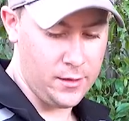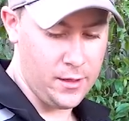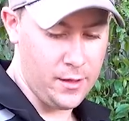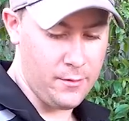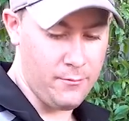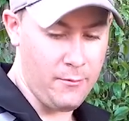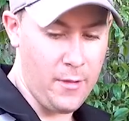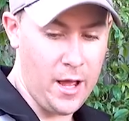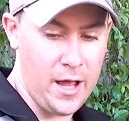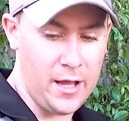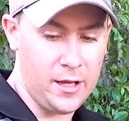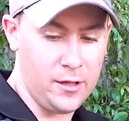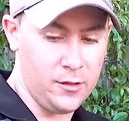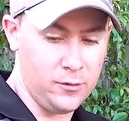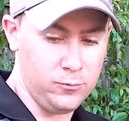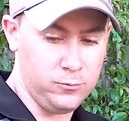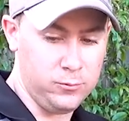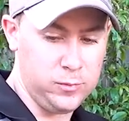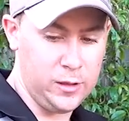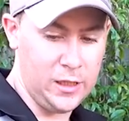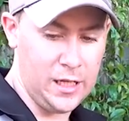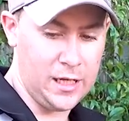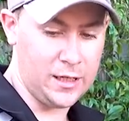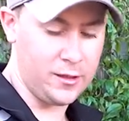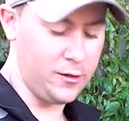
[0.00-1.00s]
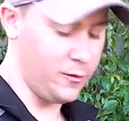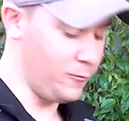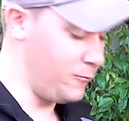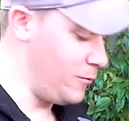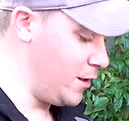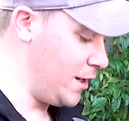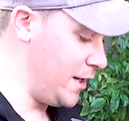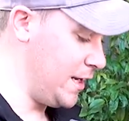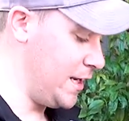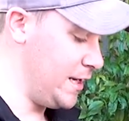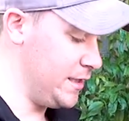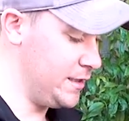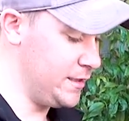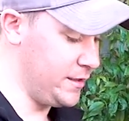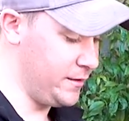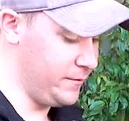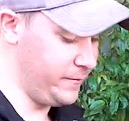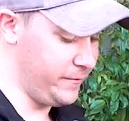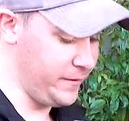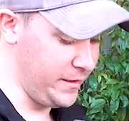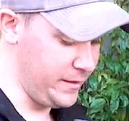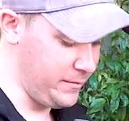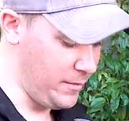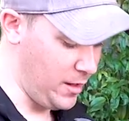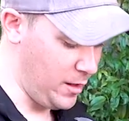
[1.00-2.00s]
male plug on one end and a
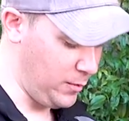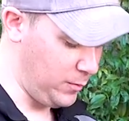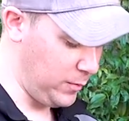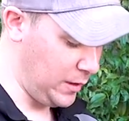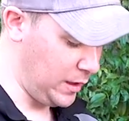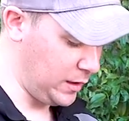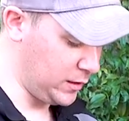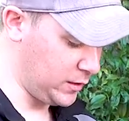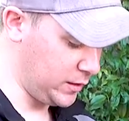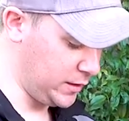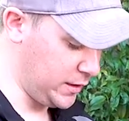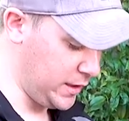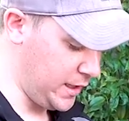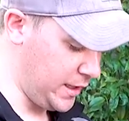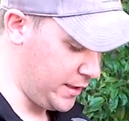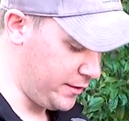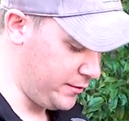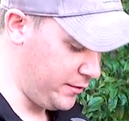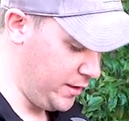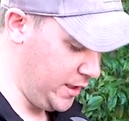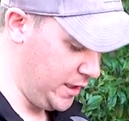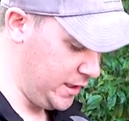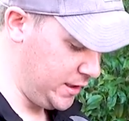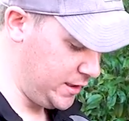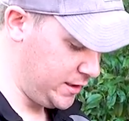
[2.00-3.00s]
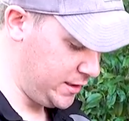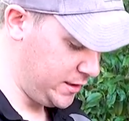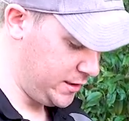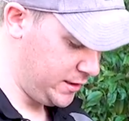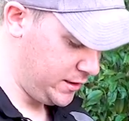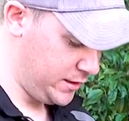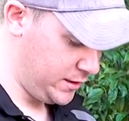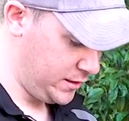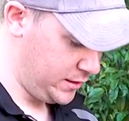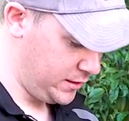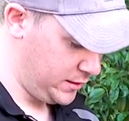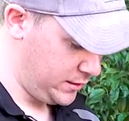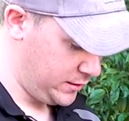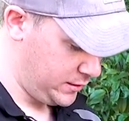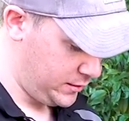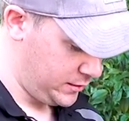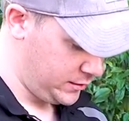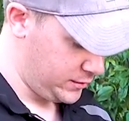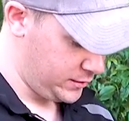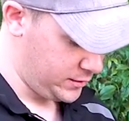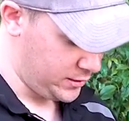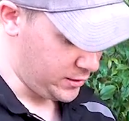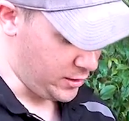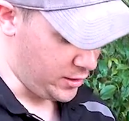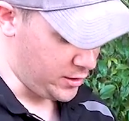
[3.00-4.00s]
female plug on the other end.
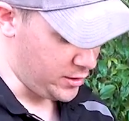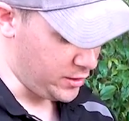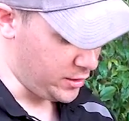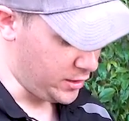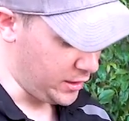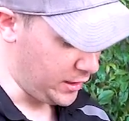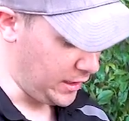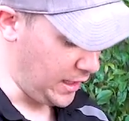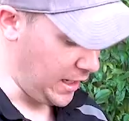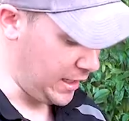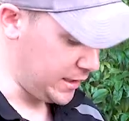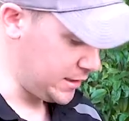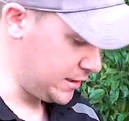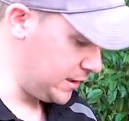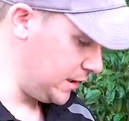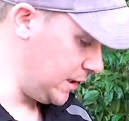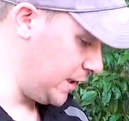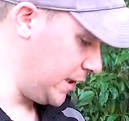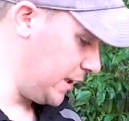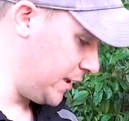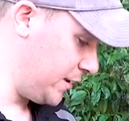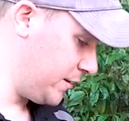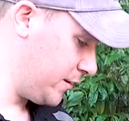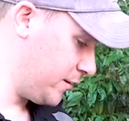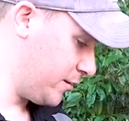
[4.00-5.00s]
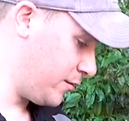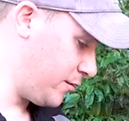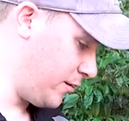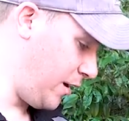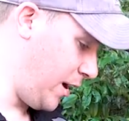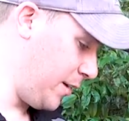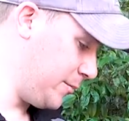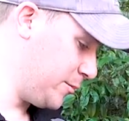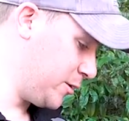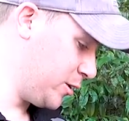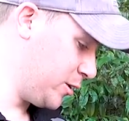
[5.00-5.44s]
So you can actually grab